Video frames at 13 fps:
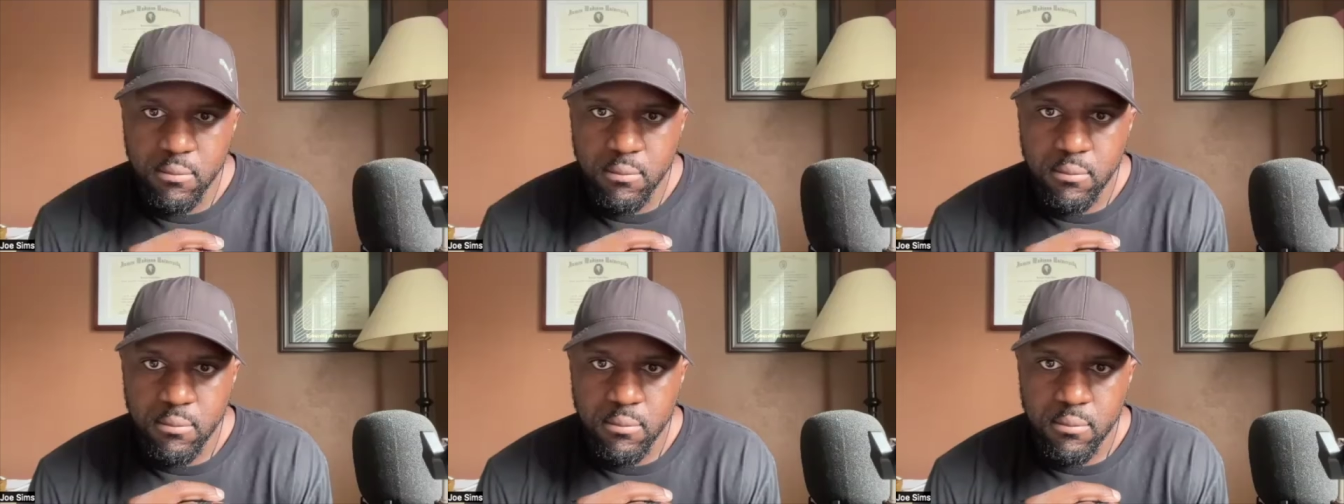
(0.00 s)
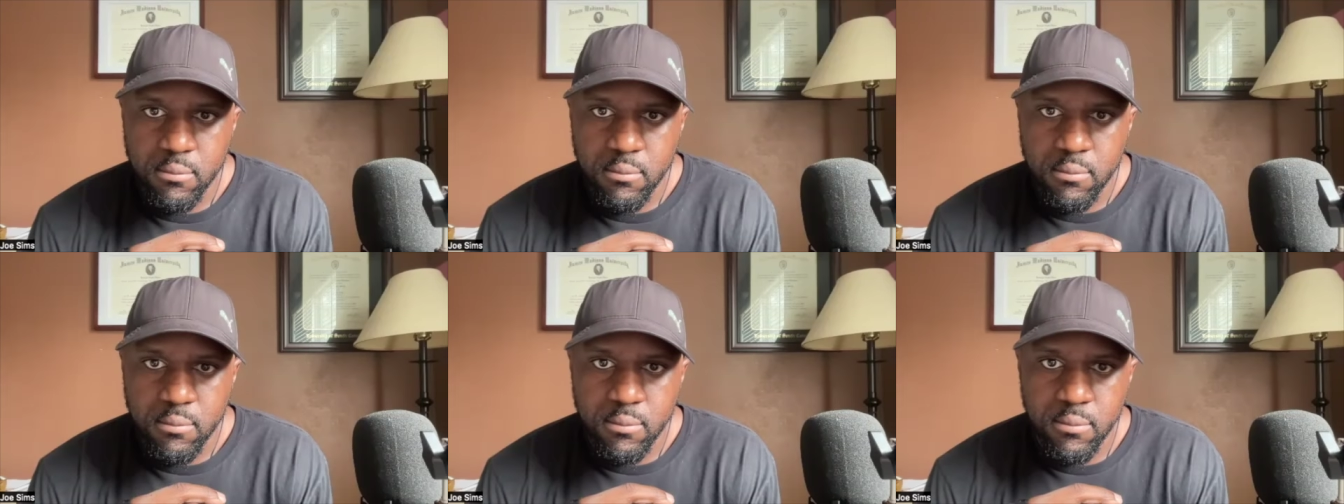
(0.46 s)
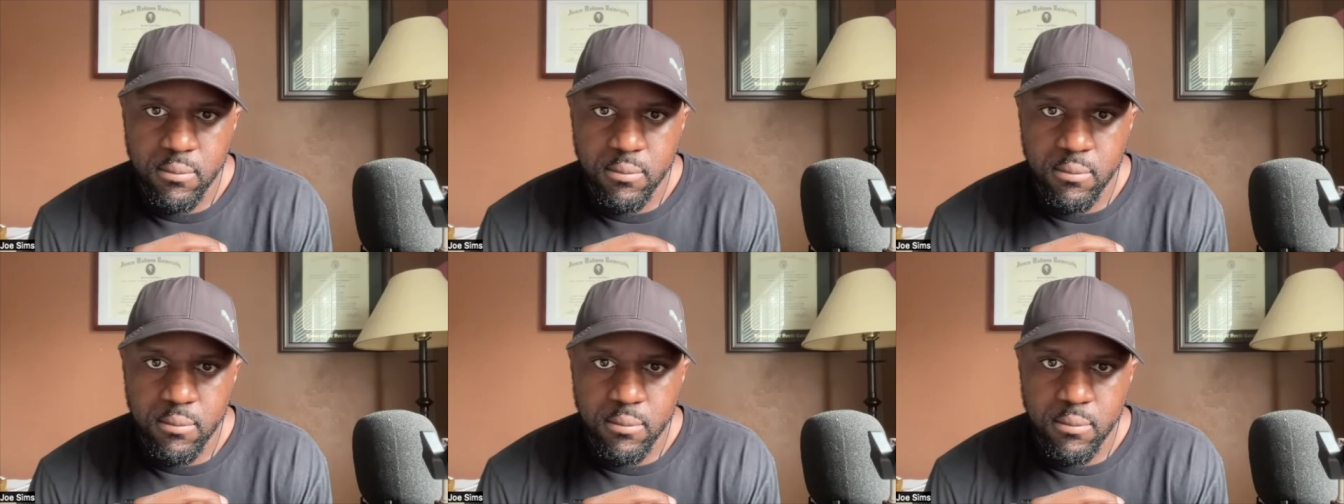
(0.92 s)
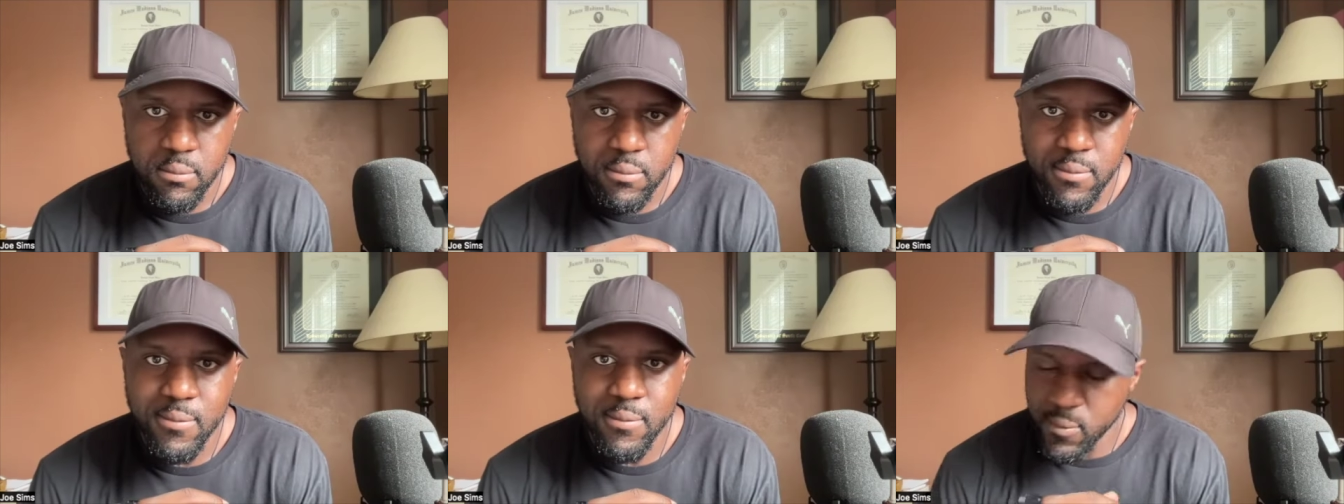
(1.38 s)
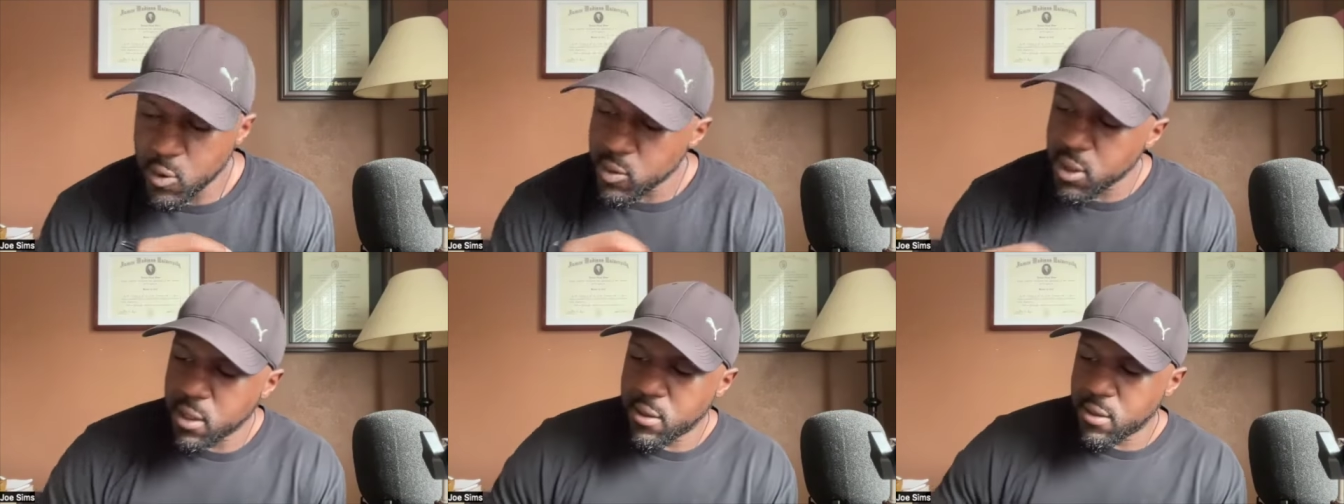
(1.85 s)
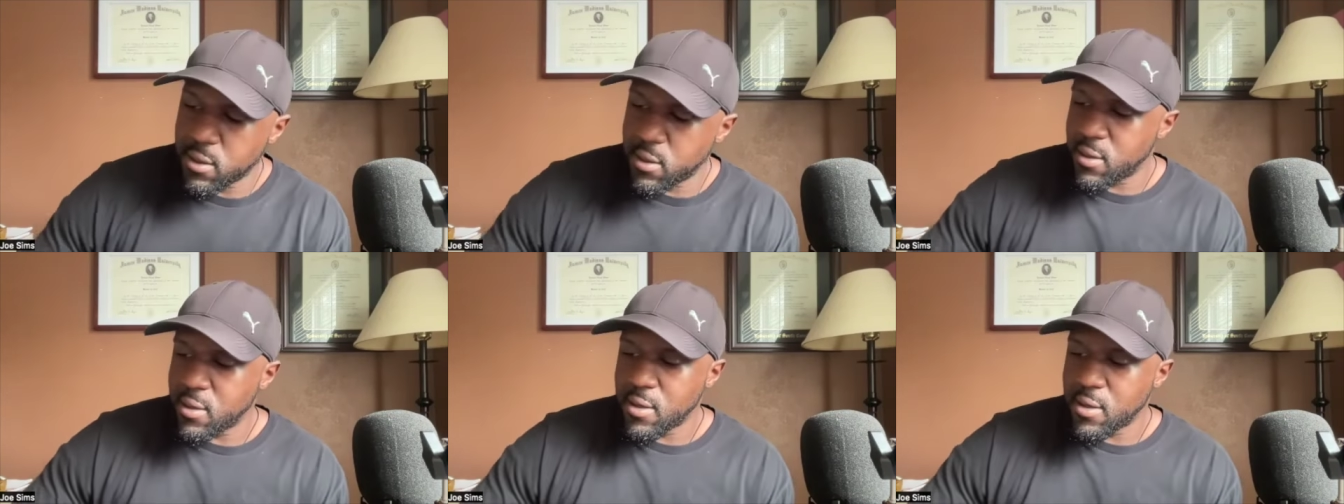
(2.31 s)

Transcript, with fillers: ku hart sorry kevin okay. hart